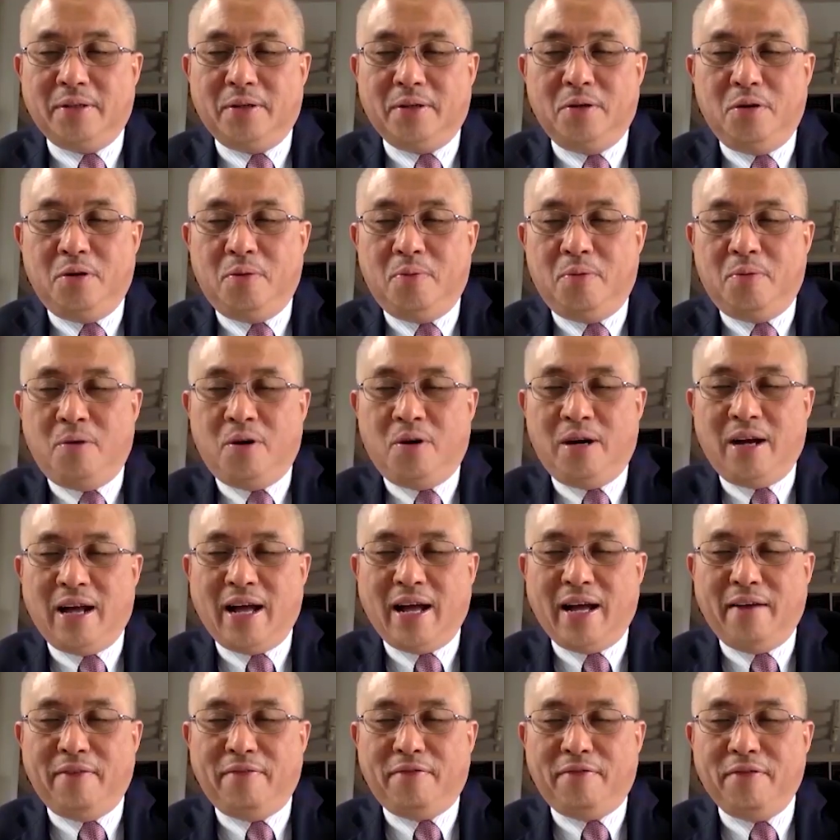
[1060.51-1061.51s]
So no more
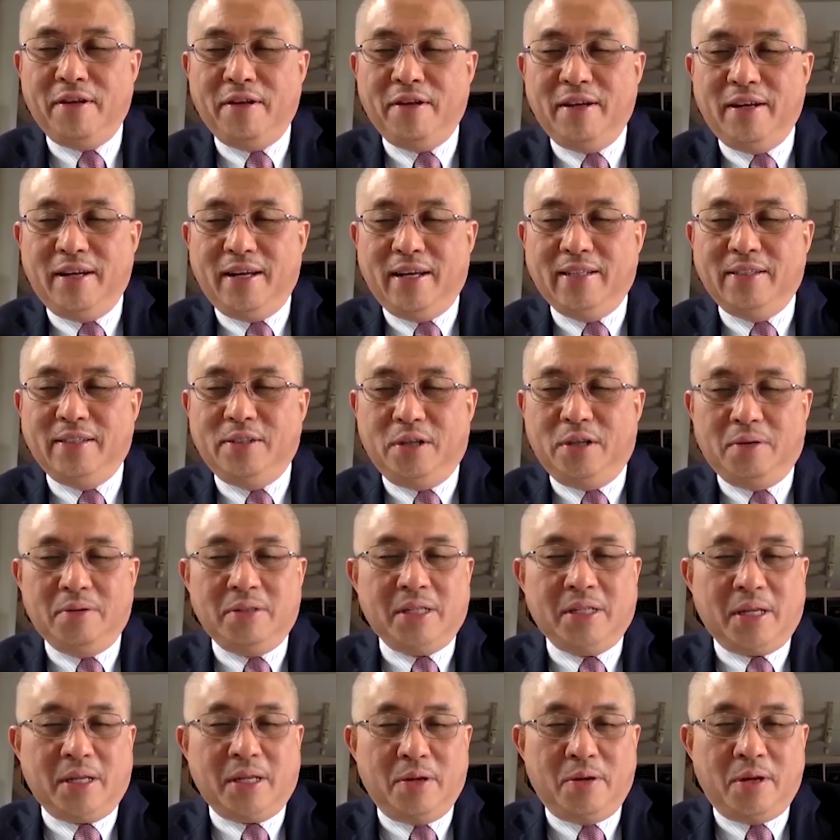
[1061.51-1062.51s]
life and job
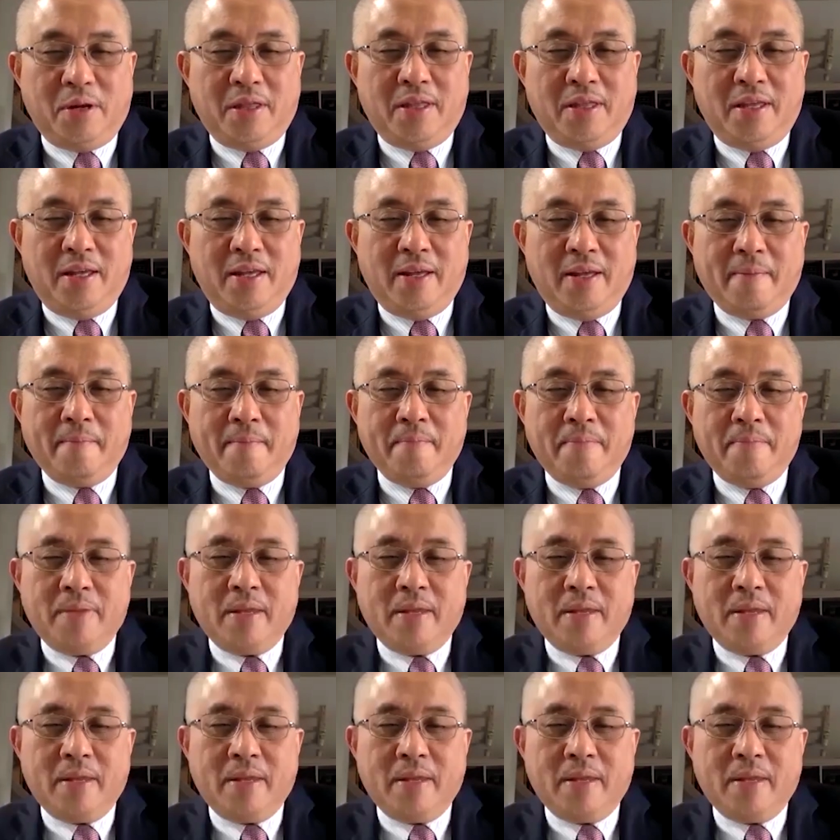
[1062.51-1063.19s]
security.